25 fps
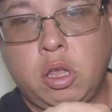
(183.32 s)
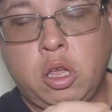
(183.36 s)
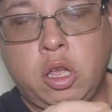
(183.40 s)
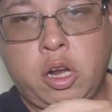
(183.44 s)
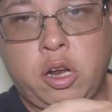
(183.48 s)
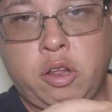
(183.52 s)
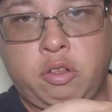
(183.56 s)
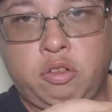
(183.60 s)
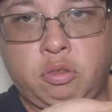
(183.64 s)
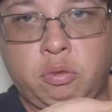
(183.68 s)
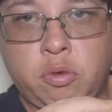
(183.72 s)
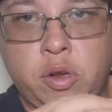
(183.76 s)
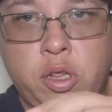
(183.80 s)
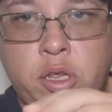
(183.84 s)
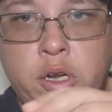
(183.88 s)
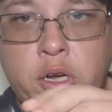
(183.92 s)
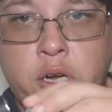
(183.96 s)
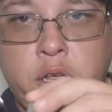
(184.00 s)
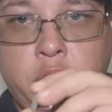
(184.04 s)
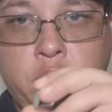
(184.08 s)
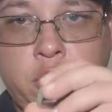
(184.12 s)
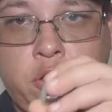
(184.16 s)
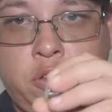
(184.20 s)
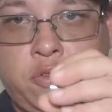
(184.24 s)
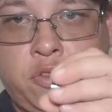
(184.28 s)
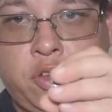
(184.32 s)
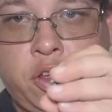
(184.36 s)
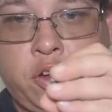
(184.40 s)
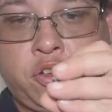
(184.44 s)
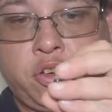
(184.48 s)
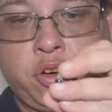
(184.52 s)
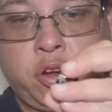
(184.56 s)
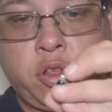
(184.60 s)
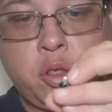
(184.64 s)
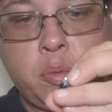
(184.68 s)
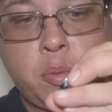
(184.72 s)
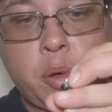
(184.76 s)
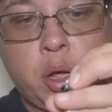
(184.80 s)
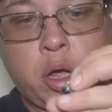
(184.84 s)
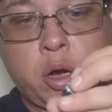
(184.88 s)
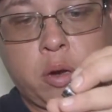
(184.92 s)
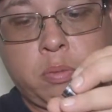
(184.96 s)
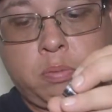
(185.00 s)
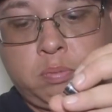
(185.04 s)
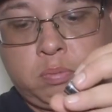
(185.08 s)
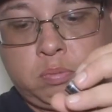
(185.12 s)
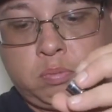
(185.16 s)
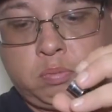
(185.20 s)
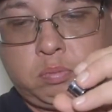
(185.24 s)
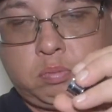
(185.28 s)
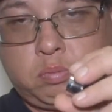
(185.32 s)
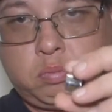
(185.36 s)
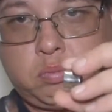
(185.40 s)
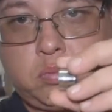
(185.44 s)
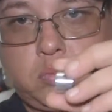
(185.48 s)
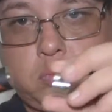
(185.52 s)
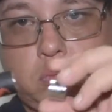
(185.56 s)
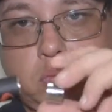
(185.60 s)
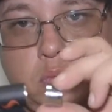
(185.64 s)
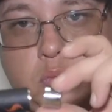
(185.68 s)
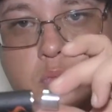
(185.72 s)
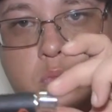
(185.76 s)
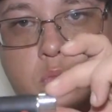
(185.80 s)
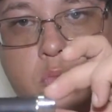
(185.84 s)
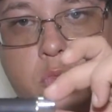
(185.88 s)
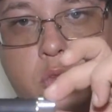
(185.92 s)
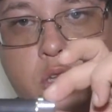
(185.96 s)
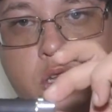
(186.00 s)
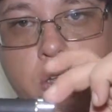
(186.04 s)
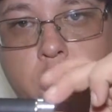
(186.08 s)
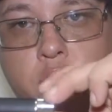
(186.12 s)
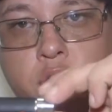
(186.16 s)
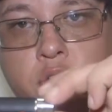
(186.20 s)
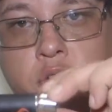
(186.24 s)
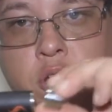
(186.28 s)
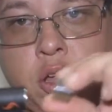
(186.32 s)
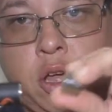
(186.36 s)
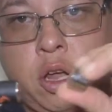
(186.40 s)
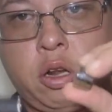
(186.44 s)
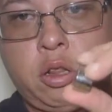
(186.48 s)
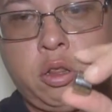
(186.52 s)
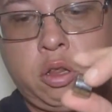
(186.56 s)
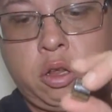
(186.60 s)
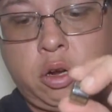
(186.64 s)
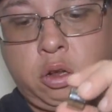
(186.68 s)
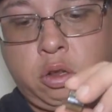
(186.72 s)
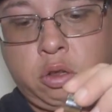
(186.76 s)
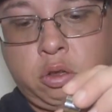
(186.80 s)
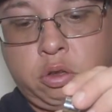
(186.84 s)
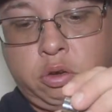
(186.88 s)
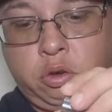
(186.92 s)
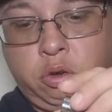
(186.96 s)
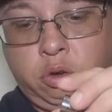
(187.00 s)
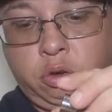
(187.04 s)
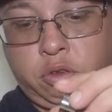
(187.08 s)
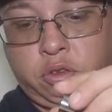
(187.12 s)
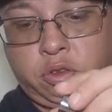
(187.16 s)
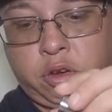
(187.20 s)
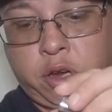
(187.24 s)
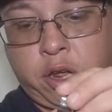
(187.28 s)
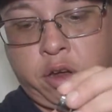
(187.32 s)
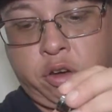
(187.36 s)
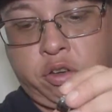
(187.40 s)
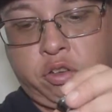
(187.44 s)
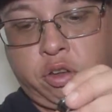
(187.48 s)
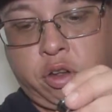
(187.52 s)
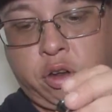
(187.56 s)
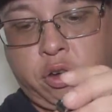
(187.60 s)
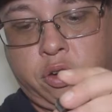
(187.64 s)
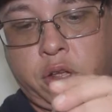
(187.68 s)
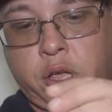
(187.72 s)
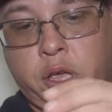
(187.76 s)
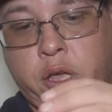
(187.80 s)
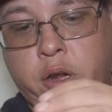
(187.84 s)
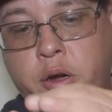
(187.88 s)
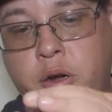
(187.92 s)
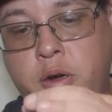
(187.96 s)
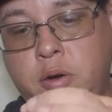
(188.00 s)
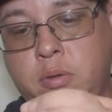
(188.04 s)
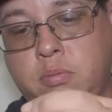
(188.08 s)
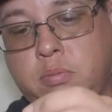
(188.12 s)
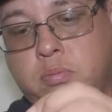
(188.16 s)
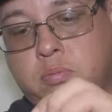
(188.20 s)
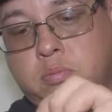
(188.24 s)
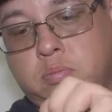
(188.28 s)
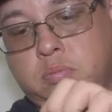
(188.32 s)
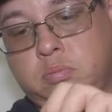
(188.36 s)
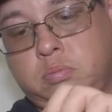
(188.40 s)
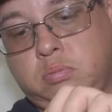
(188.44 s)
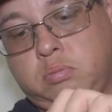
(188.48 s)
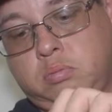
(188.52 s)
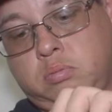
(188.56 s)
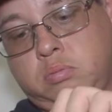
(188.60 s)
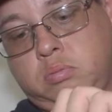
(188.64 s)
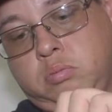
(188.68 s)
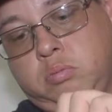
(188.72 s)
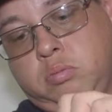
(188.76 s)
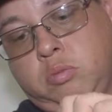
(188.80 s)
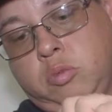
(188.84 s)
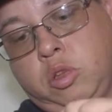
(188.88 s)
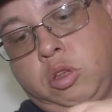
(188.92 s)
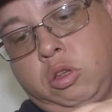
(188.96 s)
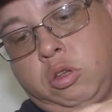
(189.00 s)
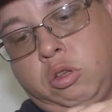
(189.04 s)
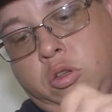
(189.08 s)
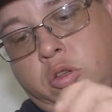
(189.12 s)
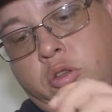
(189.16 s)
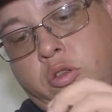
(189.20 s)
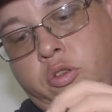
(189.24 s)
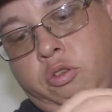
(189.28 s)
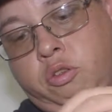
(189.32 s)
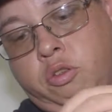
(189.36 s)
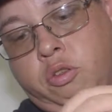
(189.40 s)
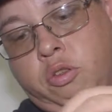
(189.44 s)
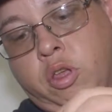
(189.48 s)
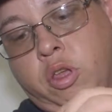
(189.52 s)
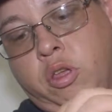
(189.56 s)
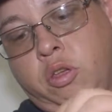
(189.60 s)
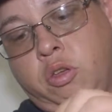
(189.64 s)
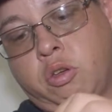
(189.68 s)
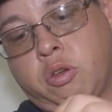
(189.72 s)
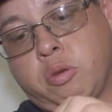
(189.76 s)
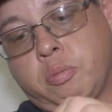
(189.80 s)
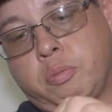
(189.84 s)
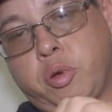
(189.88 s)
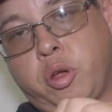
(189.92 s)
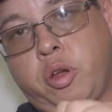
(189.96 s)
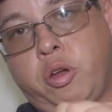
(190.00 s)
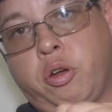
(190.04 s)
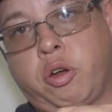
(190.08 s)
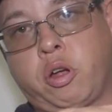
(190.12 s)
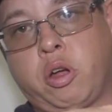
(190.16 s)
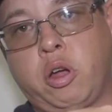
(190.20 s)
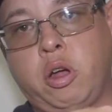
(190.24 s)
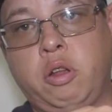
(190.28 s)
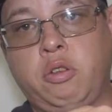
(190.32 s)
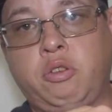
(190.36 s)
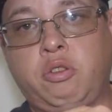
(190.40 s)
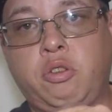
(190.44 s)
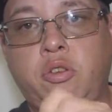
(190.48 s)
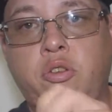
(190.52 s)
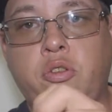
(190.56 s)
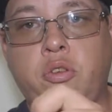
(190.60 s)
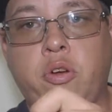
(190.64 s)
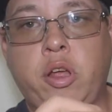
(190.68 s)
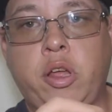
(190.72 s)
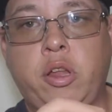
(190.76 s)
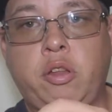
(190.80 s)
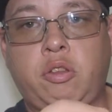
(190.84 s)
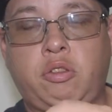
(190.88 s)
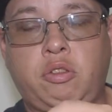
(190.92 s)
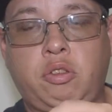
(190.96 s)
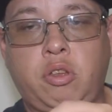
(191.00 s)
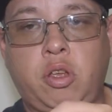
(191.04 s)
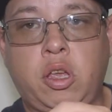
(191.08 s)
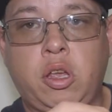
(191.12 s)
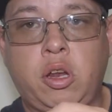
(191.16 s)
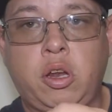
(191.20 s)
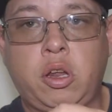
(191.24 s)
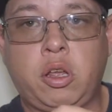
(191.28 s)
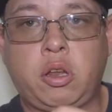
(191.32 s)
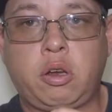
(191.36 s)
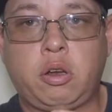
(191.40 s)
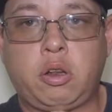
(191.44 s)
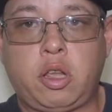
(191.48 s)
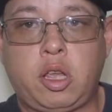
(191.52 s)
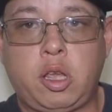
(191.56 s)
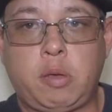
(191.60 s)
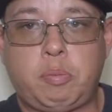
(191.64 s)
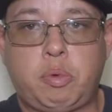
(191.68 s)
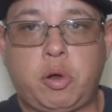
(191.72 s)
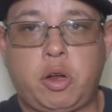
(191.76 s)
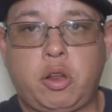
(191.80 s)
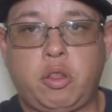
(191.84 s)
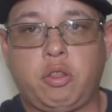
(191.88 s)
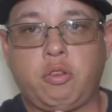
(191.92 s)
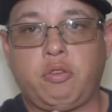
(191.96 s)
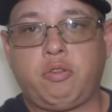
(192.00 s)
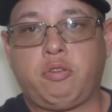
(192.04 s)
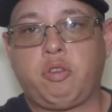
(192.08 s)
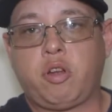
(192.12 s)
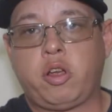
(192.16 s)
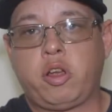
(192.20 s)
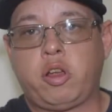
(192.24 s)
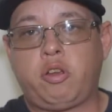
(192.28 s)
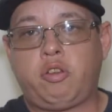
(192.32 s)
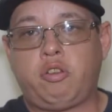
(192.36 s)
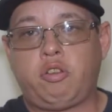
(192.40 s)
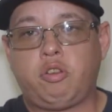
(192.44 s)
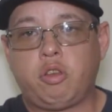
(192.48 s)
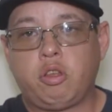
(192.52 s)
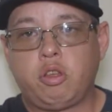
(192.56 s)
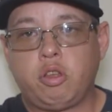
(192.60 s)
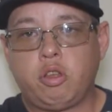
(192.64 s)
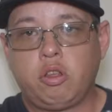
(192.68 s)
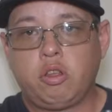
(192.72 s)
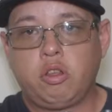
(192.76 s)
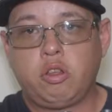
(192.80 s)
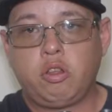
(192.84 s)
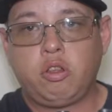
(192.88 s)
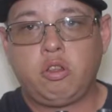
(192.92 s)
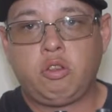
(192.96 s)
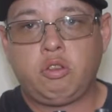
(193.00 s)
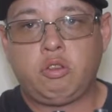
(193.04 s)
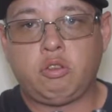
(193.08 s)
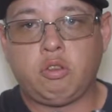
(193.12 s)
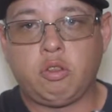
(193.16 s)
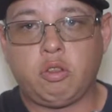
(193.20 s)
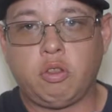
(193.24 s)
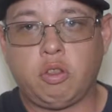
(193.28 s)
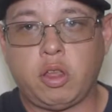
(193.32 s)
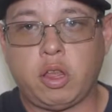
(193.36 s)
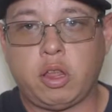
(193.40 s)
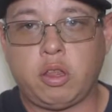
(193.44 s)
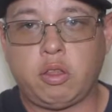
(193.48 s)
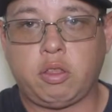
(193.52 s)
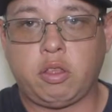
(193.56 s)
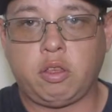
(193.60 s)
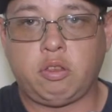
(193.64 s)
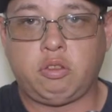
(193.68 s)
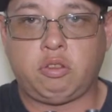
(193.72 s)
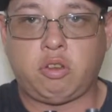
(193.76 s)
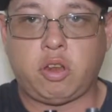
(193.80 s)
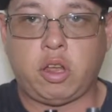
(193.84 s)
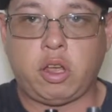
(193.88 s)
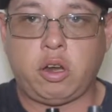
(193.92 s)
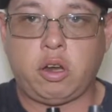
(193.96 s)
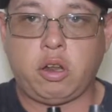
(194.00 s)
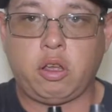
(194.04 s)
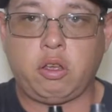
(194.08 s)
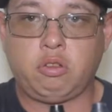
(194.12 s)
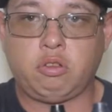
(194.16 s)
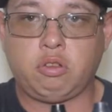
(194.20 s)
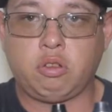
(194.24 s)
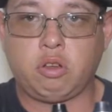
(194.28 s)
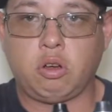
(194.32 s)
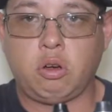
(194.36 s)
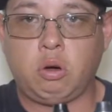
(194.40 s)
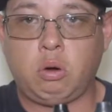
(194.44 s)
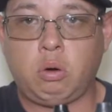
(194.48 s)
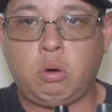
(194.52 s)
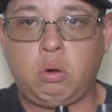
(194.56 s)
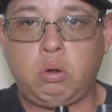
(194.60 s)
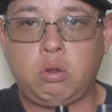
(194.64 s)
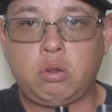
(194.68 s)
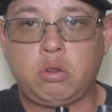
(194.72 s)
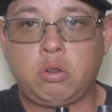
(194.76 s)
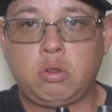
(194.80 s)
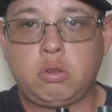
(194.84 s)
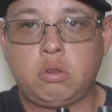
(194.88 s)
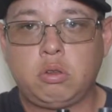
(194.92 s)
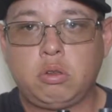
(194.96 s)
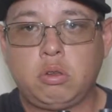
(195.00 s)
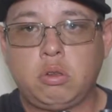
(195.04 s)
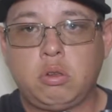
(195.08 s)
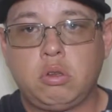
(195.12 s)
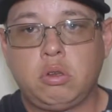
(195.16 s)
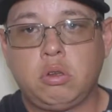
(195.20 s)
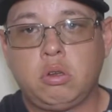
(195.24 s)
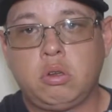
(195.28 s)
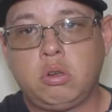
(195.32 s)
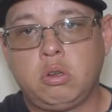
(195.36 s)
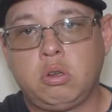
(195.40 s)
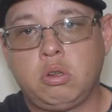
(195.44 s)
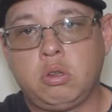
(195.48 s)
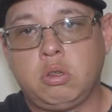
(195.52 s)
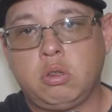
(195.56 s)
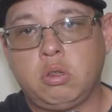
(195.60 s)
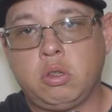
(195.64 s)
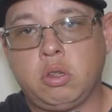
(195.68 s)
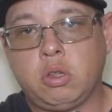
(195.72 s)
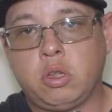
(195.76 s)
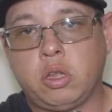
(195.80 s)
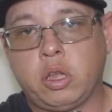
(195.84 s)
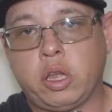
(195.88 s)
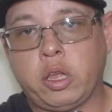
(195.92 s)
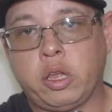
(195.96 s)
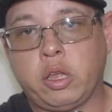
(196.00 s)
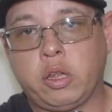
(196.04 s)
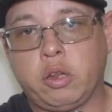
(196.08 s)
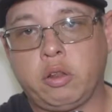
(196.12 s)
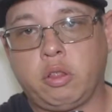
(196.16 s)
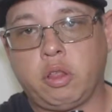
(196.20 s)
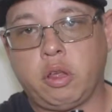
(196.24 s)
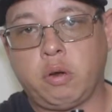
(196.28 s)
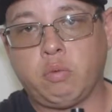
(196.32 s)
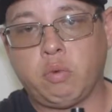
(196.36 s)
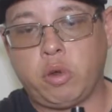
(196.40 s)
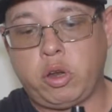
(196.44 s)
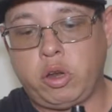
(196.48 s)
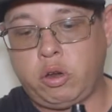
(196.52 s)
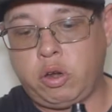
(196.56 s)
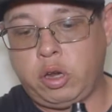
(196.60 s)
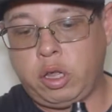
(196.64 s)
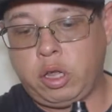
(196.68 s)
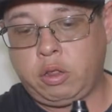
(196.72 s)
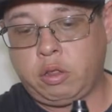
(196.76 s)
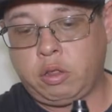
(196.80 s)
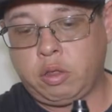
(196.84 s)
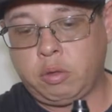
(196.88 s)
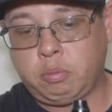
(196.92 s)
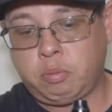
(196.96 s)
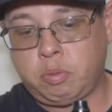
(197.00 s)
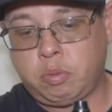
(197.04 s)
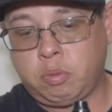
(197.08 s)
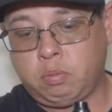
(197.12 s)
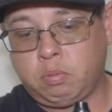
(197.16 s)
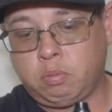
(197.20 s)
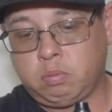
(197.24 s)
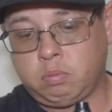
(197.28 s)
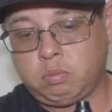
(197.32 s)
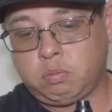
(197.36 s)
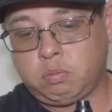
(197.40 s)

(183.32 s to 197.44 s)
It has a really neat little feature on the bottom. It's got a little stash container so that you can put your concentrates in it, keep it in the fridge so that they stay nice and cold. And then when you need them,